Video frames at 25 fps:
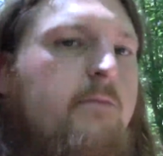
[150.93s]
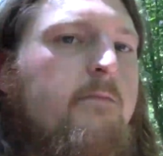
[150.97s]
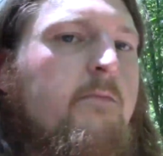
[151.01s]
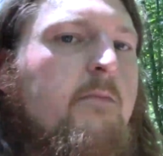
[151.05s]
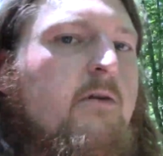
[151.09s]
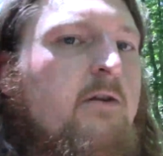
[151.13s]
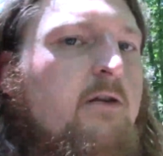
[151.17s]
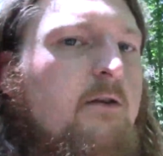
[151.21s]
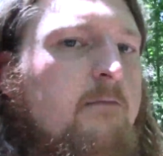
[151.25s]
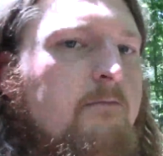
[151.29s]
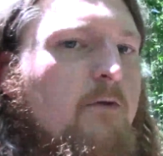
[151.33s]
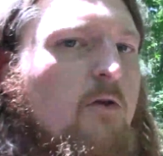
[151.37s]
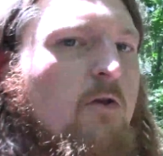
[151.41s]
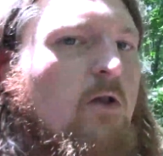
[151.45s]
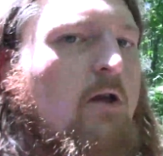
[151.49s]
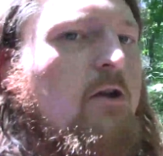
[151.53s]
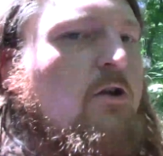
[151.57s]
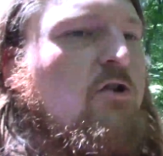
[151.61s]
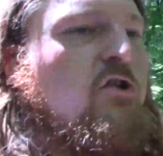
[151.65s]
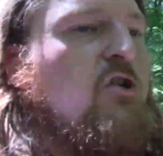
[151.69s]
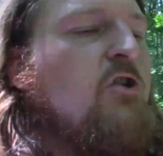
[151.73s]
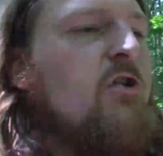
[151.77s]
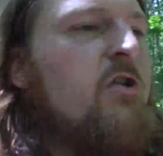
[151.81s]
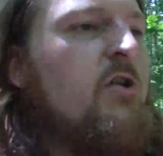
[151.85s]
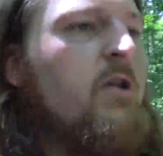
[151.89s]

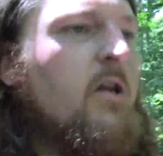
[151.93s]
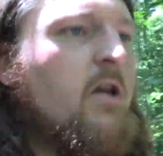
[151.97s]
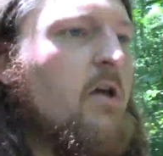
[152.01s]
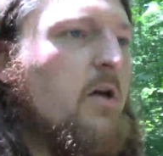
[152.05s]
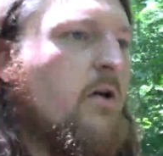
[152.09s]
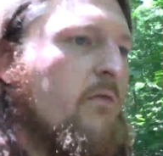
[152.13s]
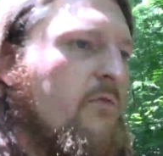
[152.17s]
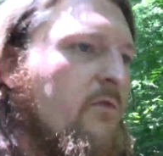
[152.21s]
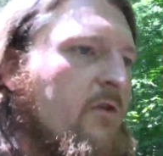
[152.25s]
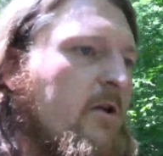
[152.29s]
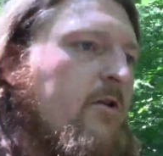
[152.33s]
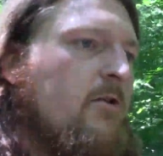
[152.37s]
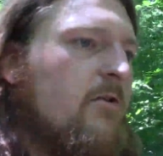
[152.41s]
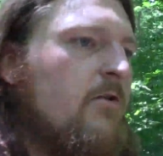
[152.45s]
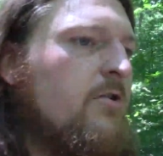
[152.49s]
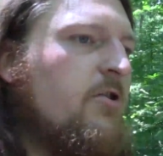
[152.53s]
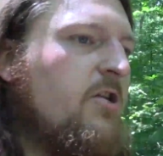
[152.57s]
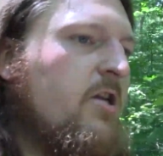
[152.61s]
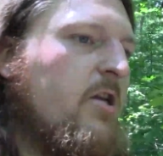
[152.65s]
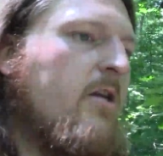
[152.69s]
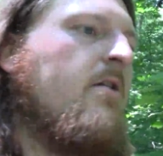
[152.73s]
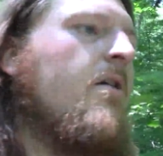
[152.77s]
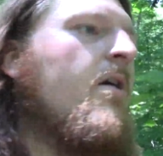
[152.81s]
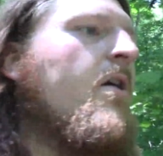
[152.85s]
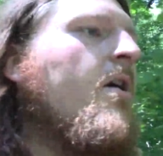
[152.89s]
manipulation of
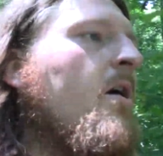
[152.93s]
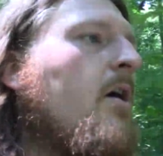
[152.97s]
energy